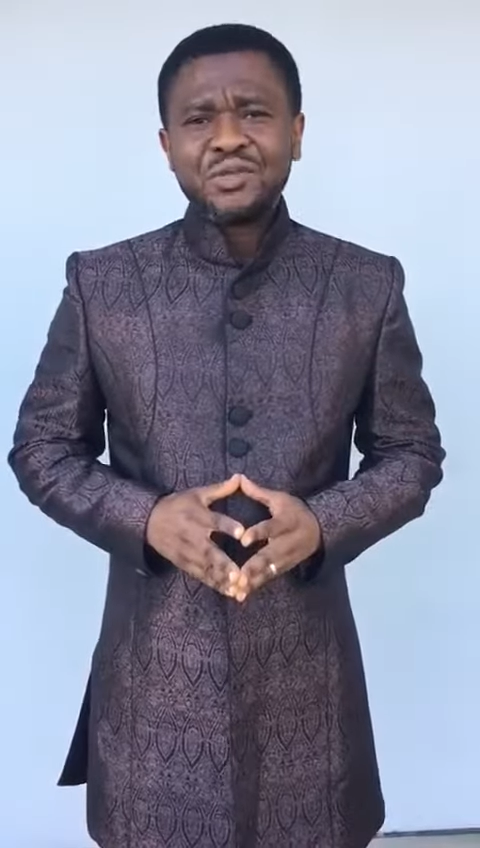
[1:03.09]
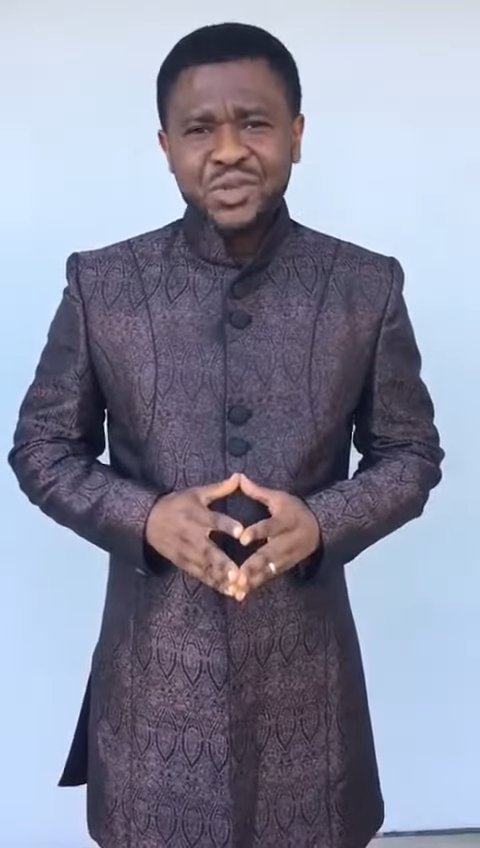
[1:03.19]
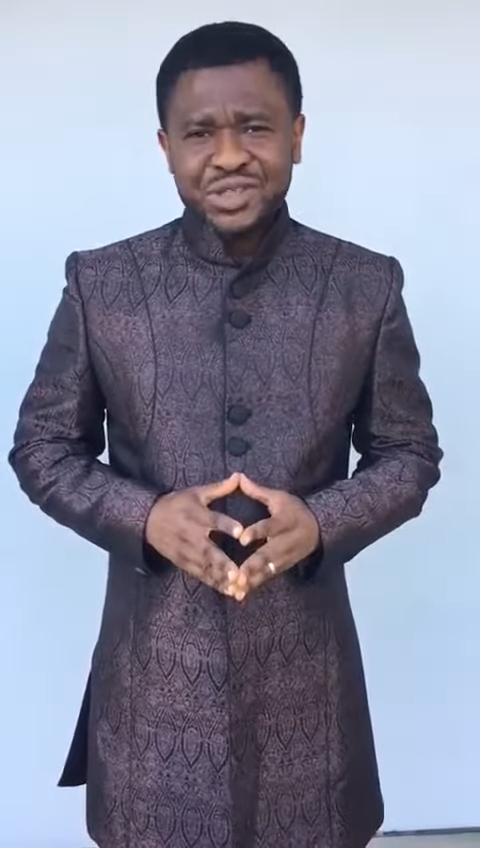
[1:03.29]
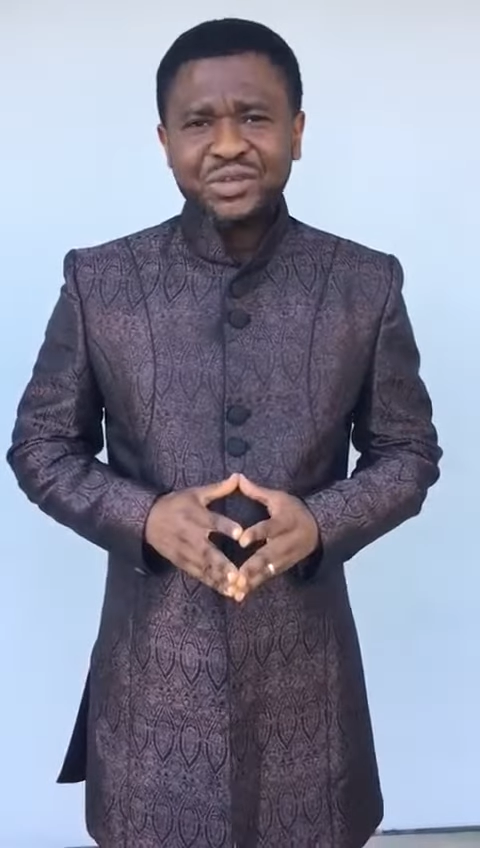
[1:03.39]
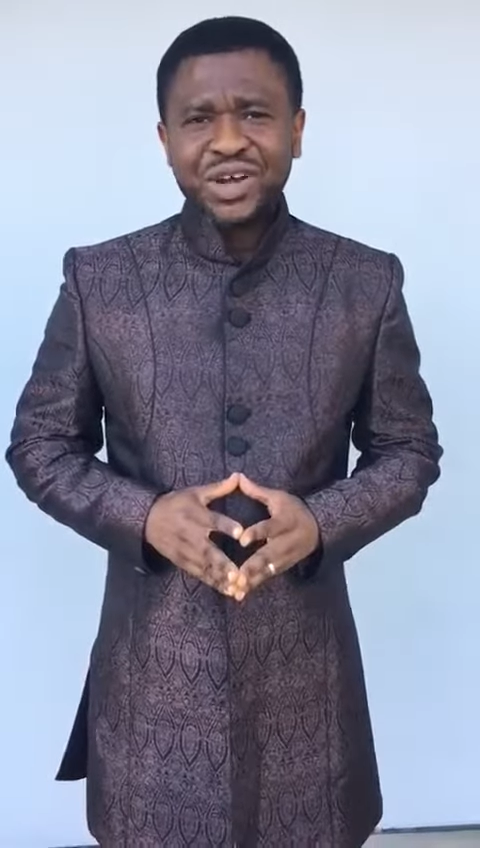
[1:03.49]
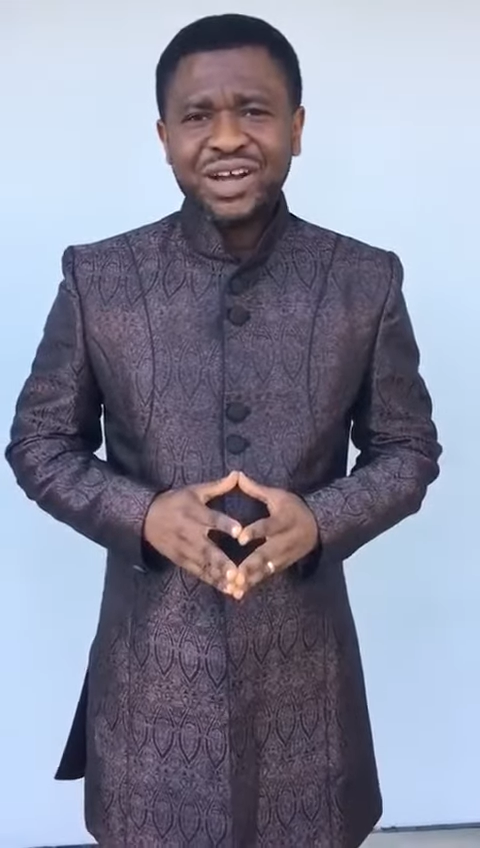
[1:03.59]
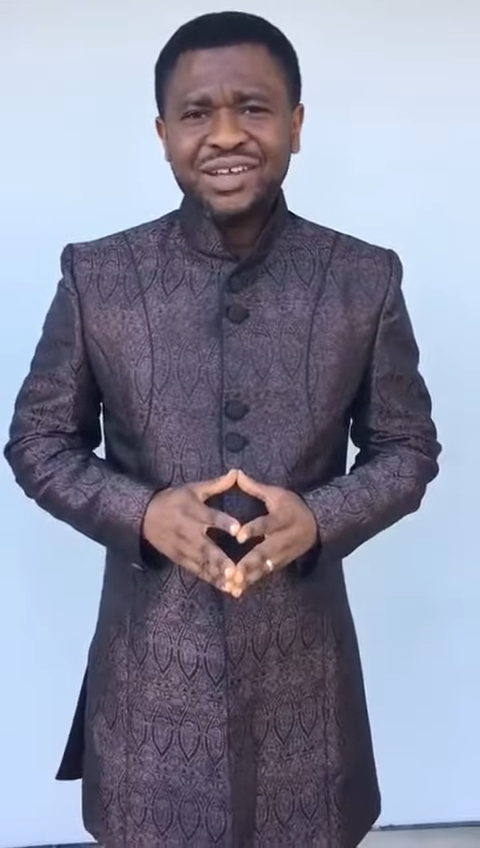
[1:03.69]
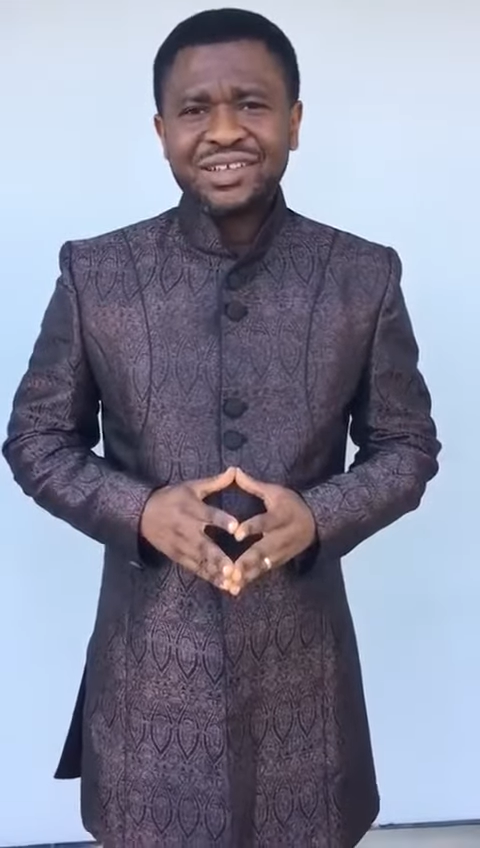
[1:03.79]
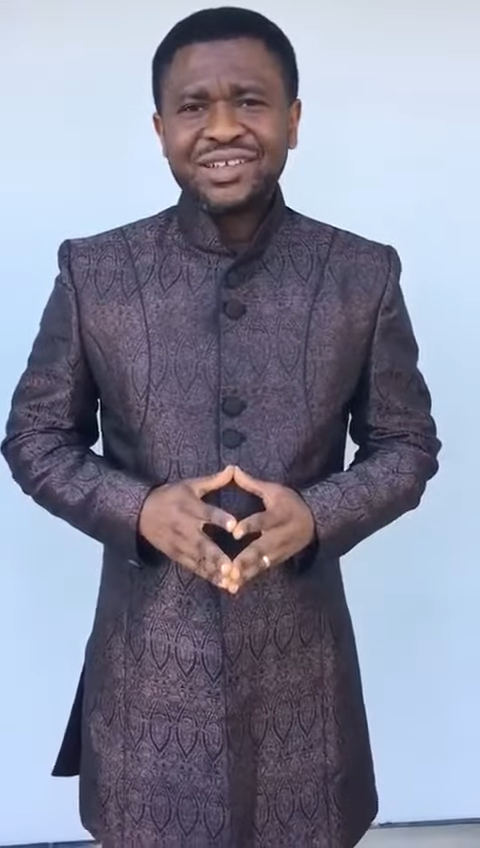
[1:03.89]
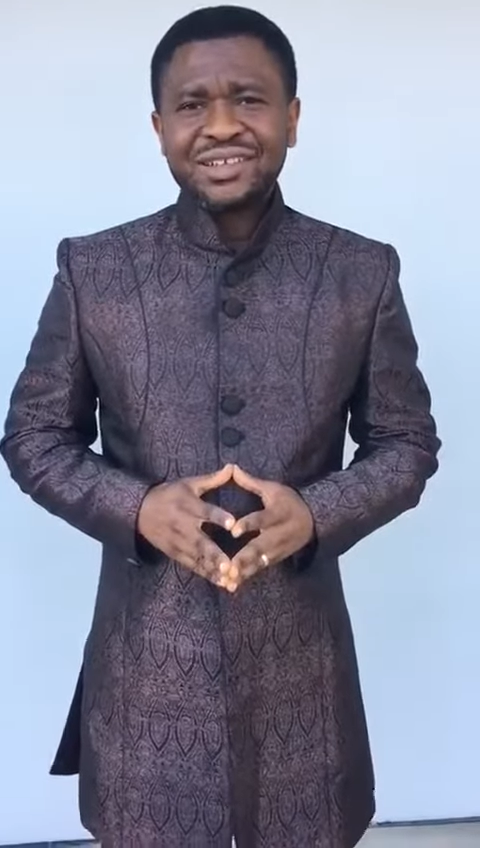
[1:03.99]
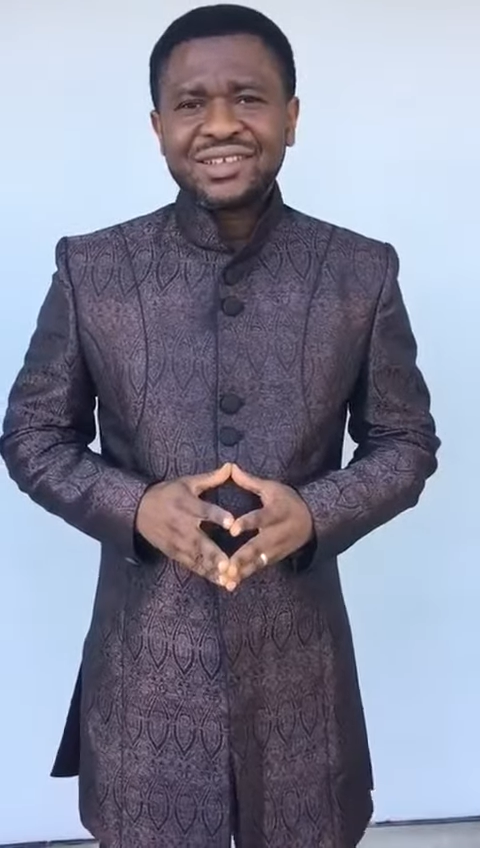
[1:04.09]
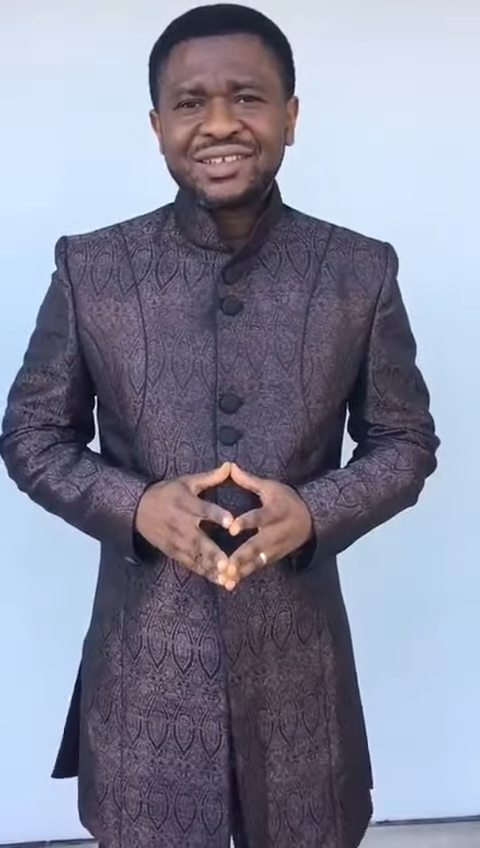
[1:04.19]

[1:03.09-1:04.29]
beautified.